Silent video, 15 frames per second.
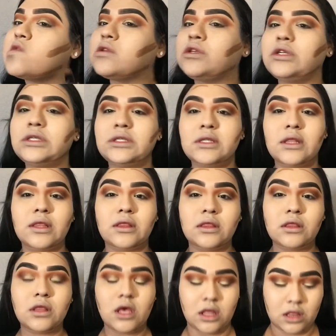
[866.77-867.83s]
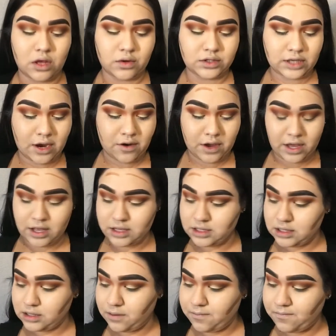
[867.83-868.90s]
Just in those
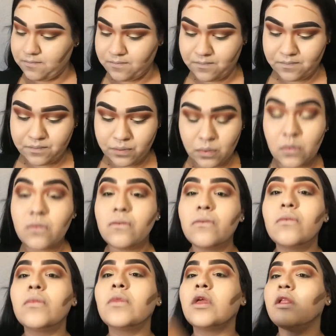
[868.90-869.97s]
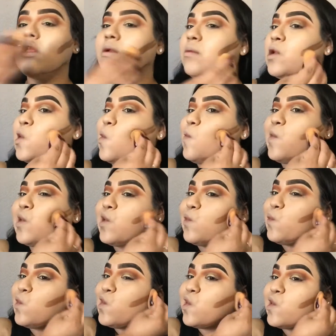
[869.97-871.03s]
areas. And then I'm gonna go back
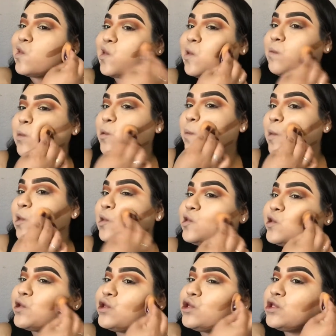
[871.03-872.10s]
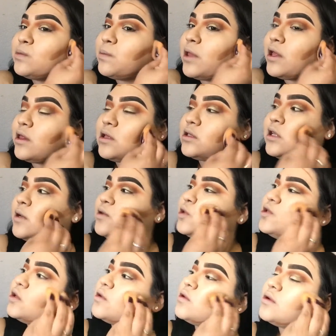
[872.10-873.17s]
in with that same sponge and just blend this out
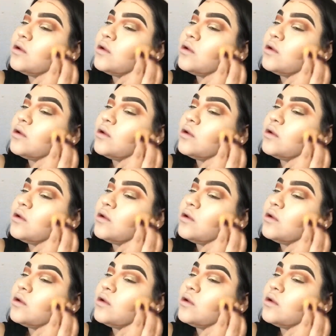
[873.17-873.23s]
too.